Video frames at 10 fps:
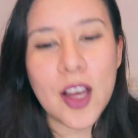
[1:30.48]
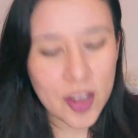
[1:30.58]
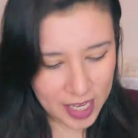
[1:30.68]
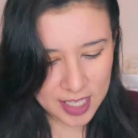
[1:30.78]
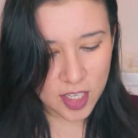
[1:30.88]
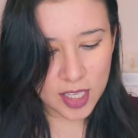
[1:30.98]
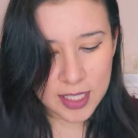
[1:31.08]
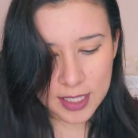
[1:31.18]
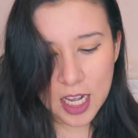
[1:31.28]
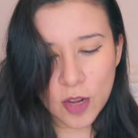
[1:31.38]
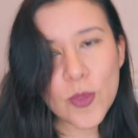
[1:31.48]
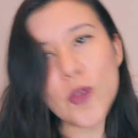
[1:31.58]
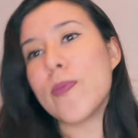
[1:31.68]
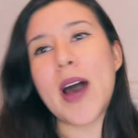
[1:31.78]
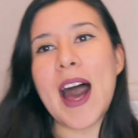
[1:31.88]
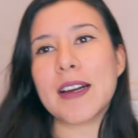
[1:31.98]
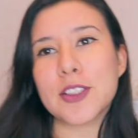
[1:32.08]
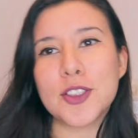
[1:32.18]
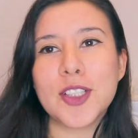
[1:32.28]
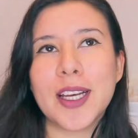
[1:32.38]
Okay, so let's kind of move
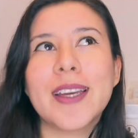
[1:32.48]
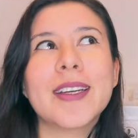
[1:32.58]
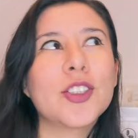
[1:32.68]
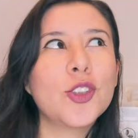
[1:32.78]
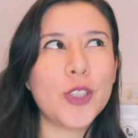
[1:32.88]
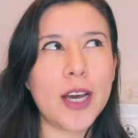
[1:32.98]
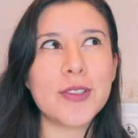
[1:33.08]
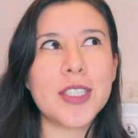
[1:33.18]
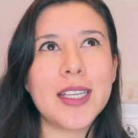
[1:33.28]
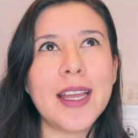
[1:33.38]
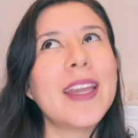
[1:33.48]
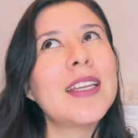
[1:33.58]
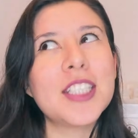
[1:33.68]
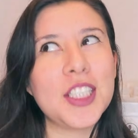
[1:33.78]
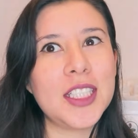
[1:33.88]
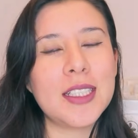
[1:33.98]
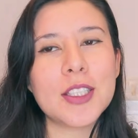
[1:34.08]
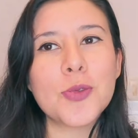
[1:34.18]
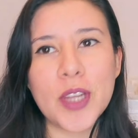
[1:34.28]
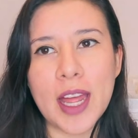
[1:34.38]
back to like 2018.
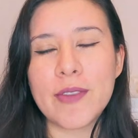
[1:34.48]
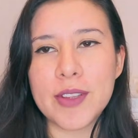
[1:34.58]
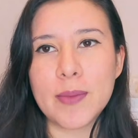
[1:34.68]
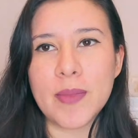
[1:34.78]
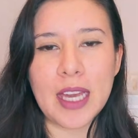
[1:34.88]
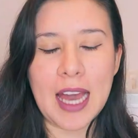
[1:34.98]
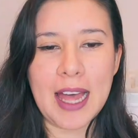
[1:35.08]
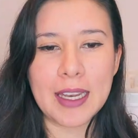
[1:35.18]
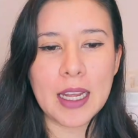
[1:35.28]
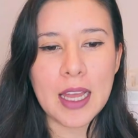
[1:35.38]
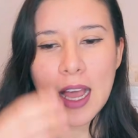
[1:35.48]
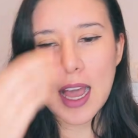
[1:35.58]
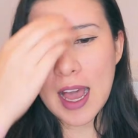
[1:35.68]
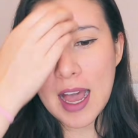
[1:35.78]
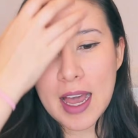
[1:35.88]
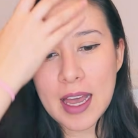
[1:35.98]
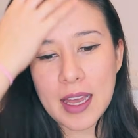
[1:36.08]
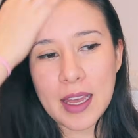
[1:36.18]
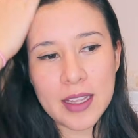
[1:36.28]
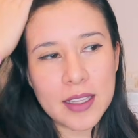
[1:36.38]
That's when everything began,
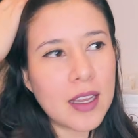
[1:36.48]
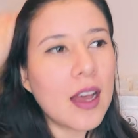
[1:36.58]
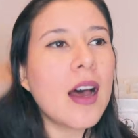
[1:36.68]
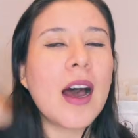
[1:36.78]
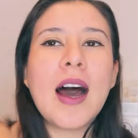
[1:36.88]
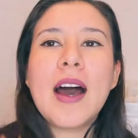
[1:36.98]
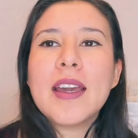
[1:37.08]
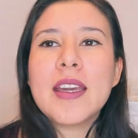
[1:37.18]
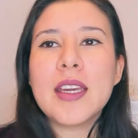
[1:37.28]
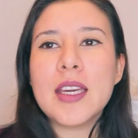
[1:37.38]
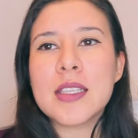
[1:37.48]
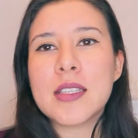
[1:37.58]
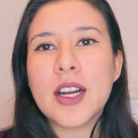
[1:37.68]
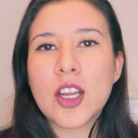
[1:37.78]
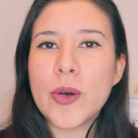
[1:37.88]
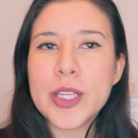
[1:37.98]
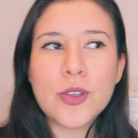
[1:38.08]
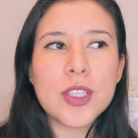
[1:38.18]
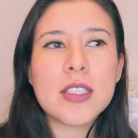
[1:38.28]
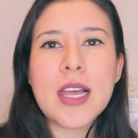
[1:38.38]
and I started going
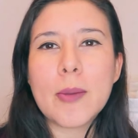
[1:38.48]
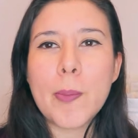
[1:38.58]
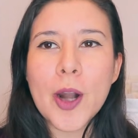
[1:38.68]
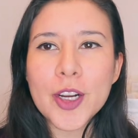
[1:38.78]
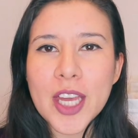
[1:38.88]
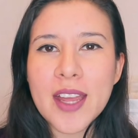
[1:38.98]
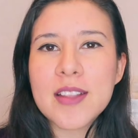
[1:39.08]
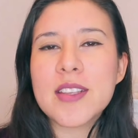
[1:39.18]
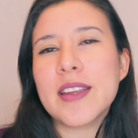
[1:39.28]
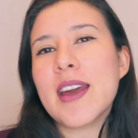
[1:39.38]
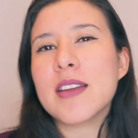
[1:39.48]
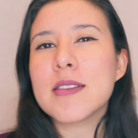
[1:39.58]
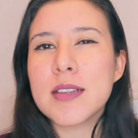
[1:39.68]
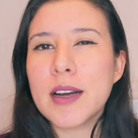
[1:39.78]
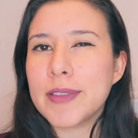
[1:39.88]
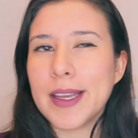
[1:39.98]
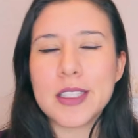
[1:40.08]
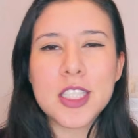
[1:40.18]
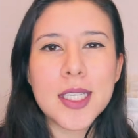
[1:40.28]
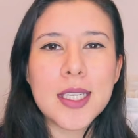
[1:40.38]
to these like markets and getting stuff
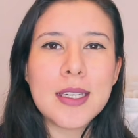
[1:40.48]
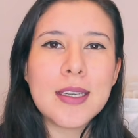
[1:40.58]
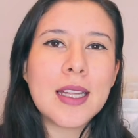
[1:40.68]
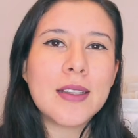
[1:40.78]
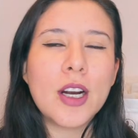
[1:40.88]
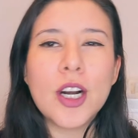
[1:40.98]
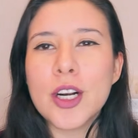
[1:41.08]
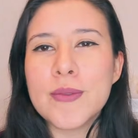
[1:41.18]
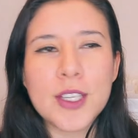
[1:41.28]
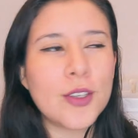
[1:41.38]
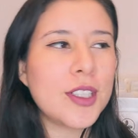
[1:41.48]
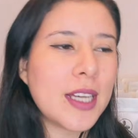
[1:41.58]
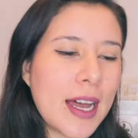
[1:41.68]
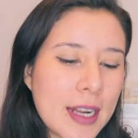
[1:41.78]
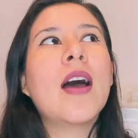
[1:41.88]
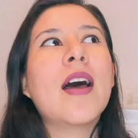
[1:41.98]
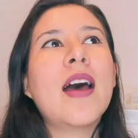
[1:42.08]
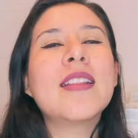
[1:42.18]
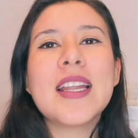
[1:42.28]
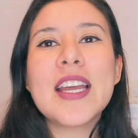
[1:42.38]
like tea and herbs and all that.
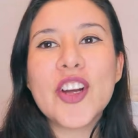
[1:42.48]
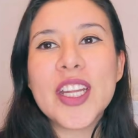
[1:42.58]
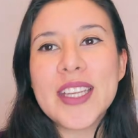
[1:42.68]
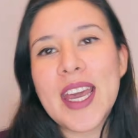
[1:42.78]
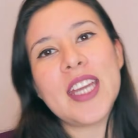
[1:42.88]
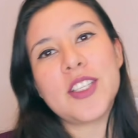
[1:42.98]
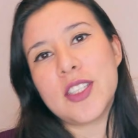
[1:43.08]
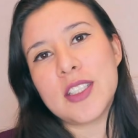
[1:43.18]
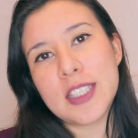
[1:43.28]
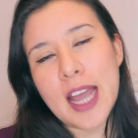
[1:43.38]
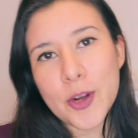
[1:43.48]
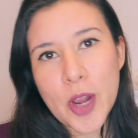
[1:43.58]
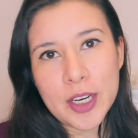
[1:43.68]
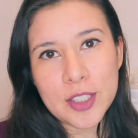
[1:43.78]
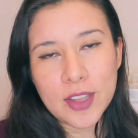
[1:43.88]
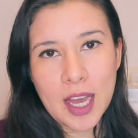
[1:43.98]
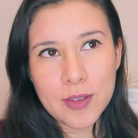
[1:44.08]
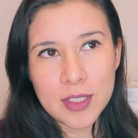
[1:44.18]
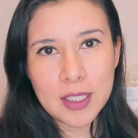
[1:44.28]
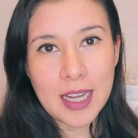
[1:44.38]
And then I got engaged in January
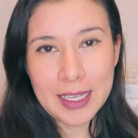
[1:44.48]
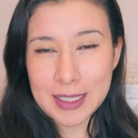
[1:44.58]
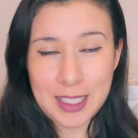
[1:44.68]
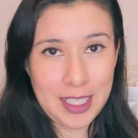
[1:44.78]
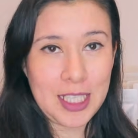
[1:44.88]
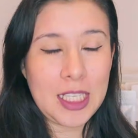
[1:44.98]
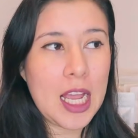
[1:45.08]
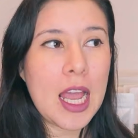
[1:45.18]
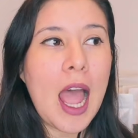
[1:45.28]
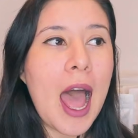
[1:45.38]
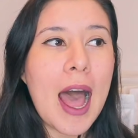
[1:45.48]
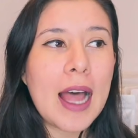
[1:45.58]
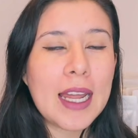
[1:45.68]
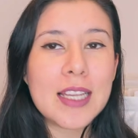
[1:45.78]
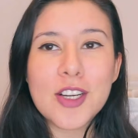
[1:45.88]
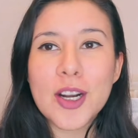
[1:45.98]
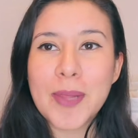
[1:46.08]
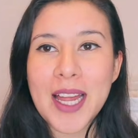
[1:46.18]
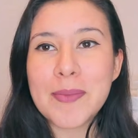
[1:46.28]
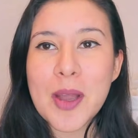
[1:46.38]
2019, and I
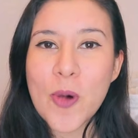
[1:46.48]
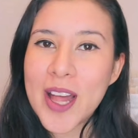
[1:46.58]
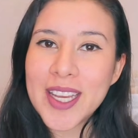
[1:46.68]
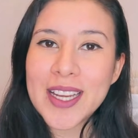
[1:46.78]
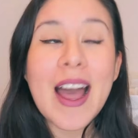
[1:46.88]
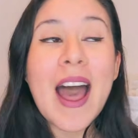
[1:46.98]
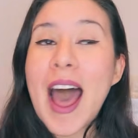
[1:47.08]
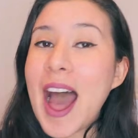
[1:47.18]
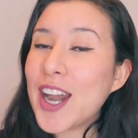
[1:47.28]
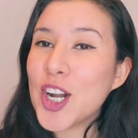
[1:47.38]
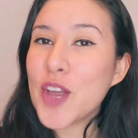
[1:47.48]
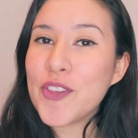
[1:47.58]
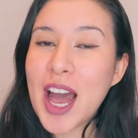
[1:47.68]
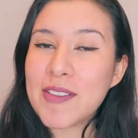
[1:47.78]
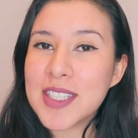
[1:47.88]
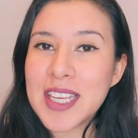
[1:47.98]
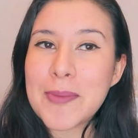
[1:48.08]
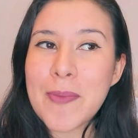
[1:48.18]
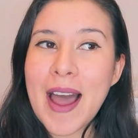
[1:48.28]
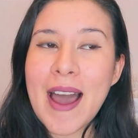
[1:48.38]
started planning my wedding. I don't know if you have
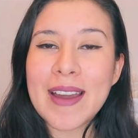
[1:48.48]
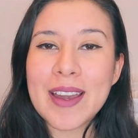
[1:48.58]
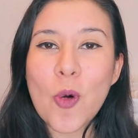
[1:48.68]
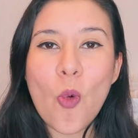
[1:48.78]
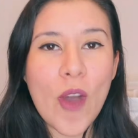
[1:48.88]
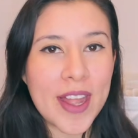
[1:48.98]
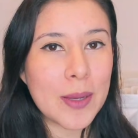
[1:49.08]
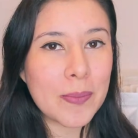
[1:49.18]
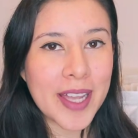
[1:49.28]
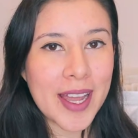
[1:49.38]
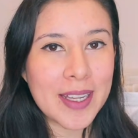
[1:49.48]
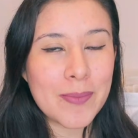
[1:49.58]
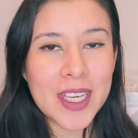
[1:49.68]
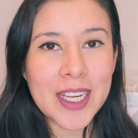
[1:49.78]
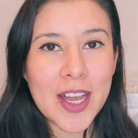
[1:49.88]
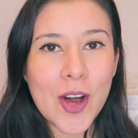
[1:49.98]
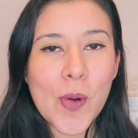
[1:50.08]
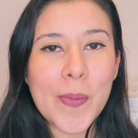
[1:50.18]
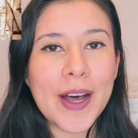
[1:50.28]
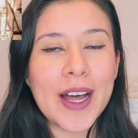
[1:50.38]
seen my wedding planning
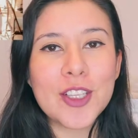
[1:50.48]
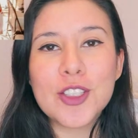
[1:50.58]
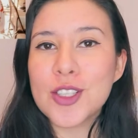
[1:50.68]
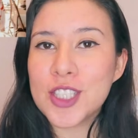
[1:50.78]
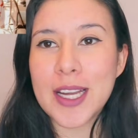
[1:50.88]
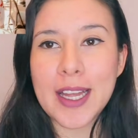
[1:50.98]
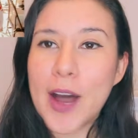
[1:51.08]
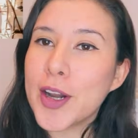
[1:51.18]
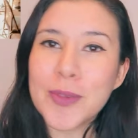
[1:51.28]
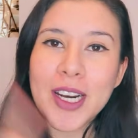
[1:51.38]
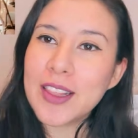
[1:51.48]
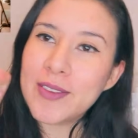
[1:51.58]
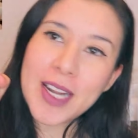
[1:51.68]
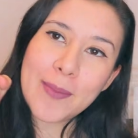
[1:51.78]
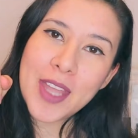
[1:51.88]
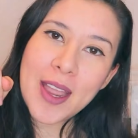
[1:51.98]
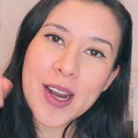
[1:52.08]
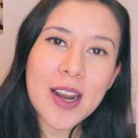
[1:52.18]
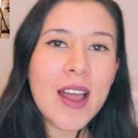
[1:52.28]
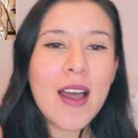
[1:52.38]
video, but you should check it out. I'm gonna leave it up
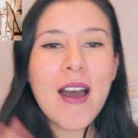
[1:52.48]
there.